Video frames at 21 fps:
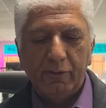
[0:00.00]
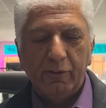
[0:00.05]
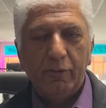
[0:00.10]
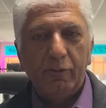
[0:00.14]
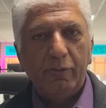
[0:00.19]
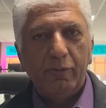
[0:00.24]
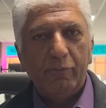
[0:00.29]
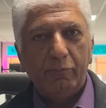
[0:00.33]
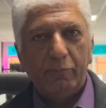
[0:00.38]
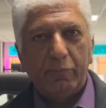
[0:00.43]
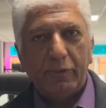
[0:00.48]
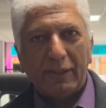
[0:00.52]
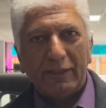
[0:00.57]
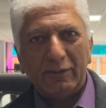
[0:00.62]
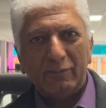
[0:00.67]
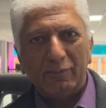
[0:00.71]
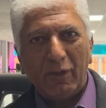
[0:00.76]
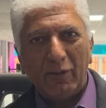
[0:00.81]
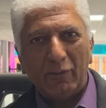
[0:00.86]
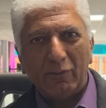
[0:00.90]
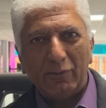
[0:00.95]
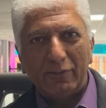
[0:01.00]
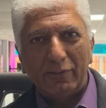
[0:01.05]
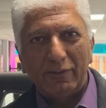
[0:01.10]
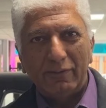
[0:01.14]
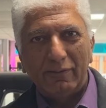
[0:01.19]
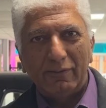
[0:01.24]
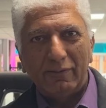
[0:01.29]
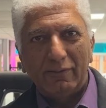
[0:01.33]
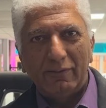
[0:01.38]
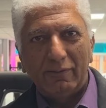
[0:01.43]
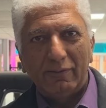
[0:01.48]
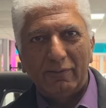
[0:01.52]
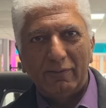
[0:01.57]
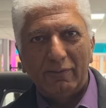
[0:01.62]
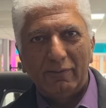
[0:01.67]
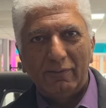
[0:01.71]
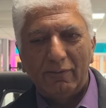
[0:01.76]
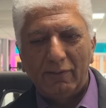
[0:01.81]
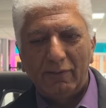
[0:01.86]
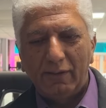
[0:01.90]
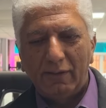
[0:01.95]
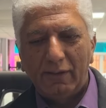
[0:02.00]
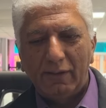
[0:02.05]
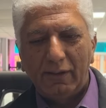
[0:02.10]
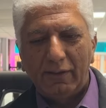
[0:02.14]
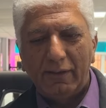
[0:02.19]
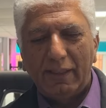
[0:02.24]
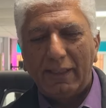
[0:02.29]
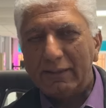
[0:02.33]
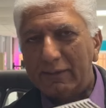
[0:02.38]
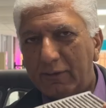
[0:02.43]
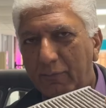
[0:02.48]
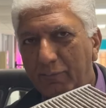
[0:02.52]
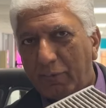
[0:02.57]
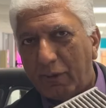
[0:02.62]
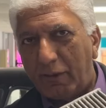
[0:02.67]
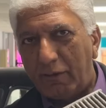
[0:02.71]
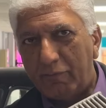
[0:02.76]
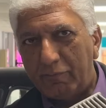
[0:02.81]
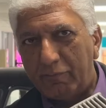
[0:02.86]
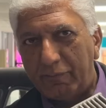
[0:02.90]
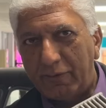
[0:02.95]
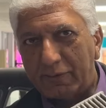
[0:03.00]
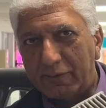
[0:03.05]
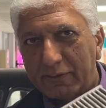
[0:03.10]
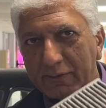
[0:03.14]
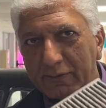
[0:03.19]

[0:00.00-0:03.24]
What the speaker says: But that's mould. That's the pollen filter,